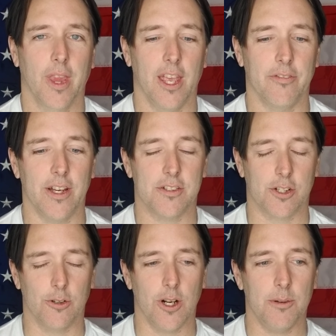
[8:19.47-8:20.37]
If I
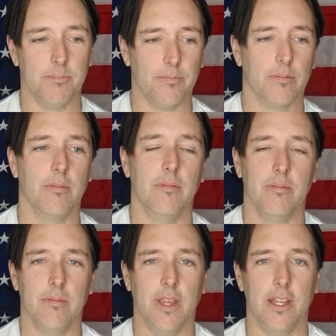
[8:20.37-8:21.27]
screw up
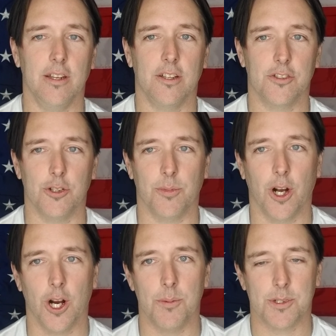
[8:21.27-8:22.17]
and consume
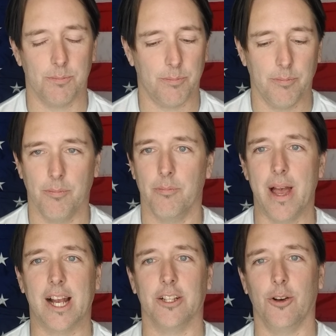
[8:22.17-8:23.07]
carbs,
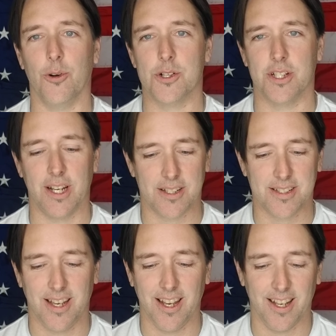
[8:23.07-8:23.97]
back on the horse the
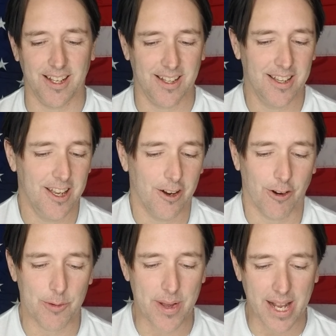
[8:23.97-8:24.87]
next day,
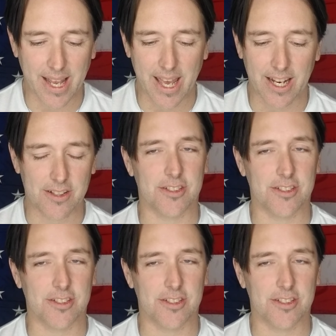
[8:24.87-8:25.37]
right back at it.